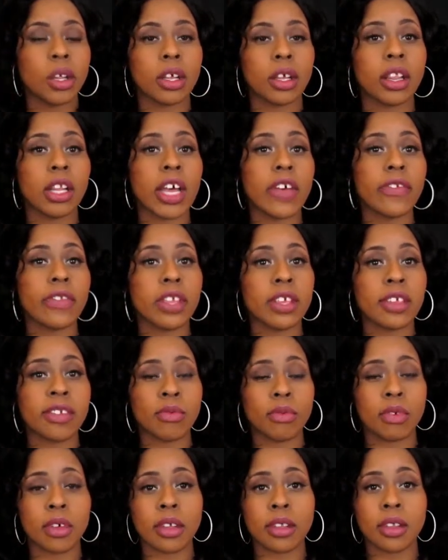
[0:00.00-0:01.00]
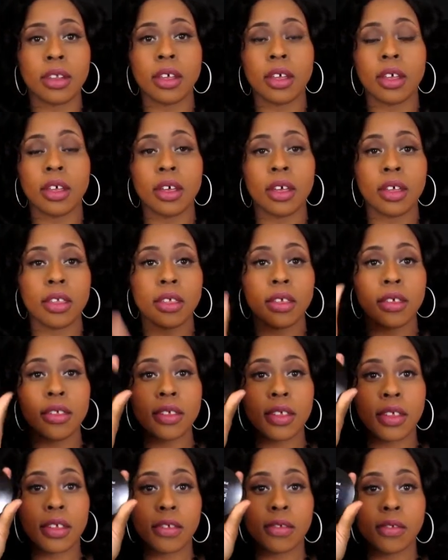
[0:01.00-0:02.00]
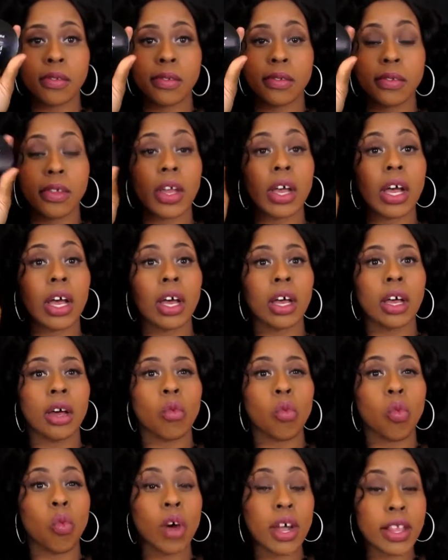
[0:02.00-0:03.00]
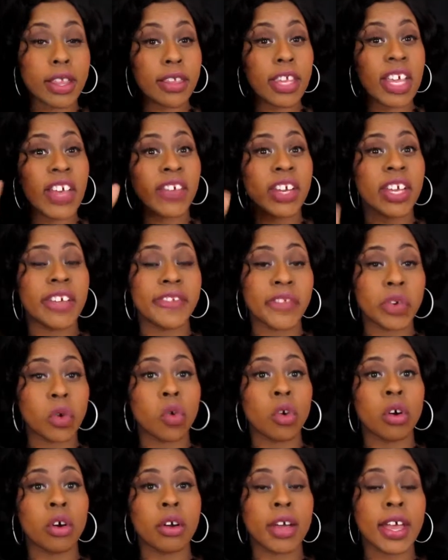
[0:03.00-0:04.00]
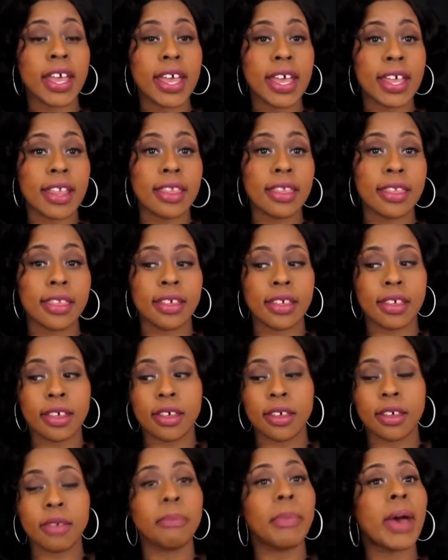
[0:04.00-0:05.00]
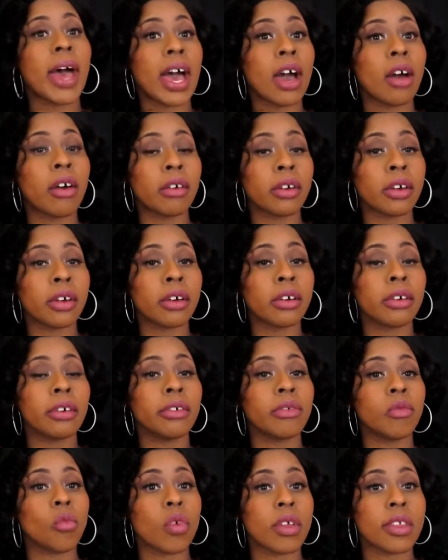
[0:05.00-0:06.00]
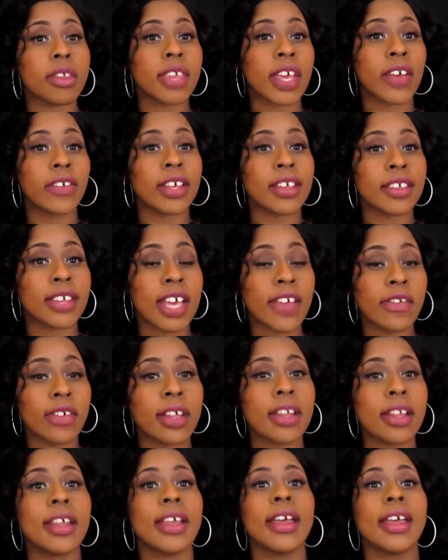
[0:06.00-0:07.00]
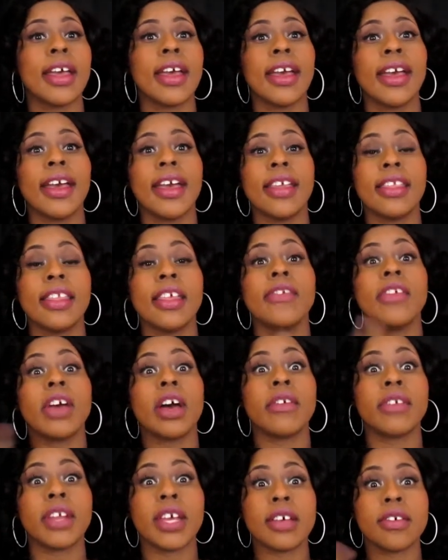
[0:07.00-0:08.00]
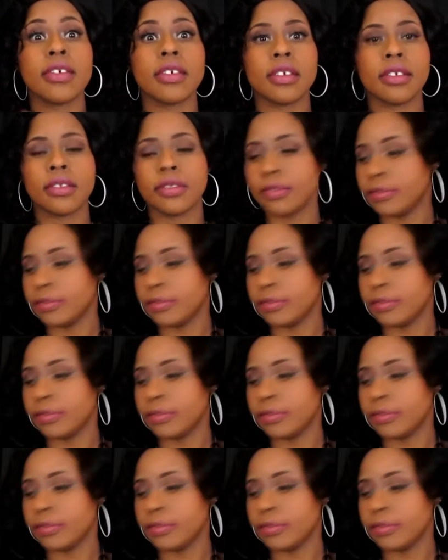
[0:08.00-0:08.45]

love this one. This is 174 in the powder, 177 in the foundation,